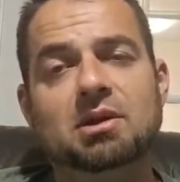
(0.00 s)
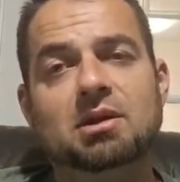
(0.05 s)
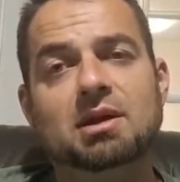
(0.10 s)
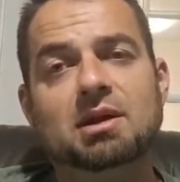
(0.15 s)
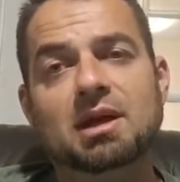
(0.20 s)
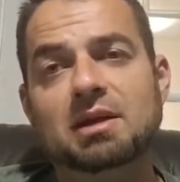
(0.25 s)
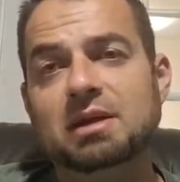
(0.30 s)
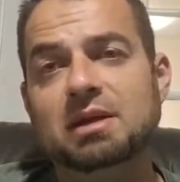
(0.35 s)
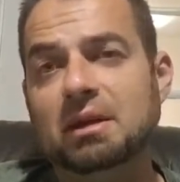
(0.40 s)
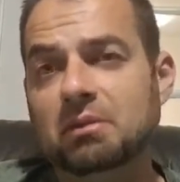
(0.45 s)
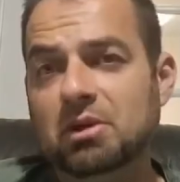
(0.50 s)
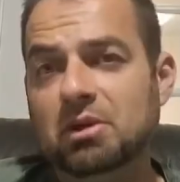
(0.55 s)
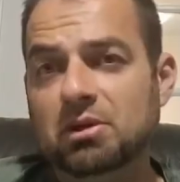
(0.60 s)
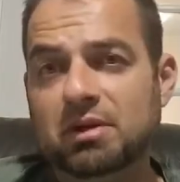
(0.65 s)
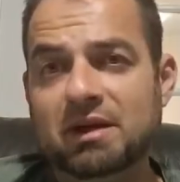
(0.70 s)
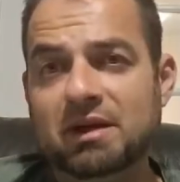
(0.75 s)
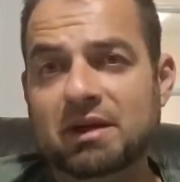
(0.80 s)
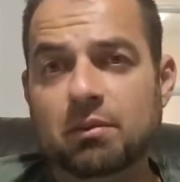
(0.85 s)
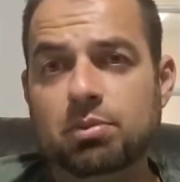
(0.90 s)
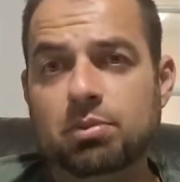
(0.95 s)
And then we don't
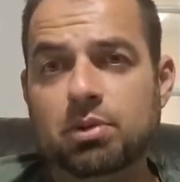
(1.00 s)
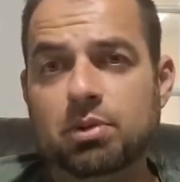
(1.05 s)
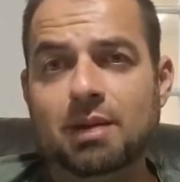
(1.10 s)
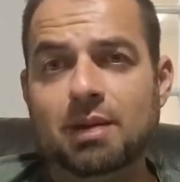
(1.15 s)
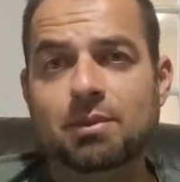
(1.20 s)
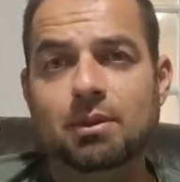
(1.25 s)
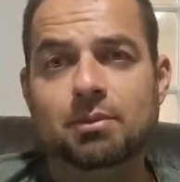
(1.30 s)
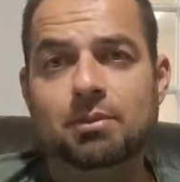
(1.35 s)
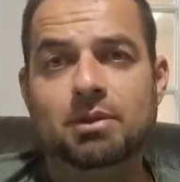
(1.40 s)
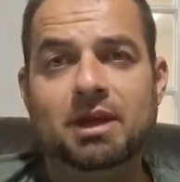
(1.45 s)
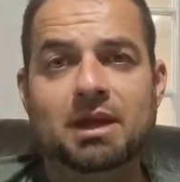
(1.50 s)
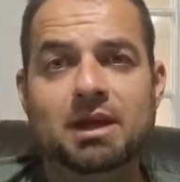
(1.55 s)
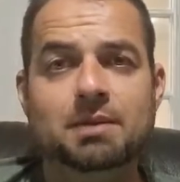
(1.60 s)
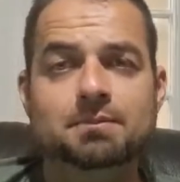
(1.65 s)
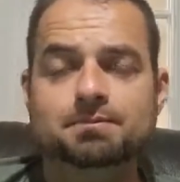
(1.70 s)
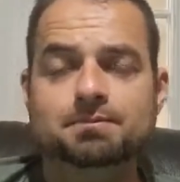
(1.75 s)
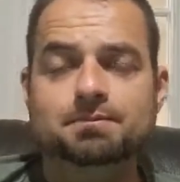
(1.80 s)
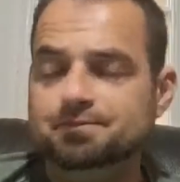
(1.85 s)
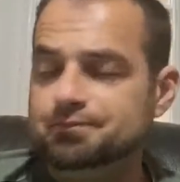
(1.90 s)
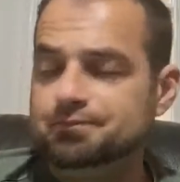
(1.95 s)
have a problem, right?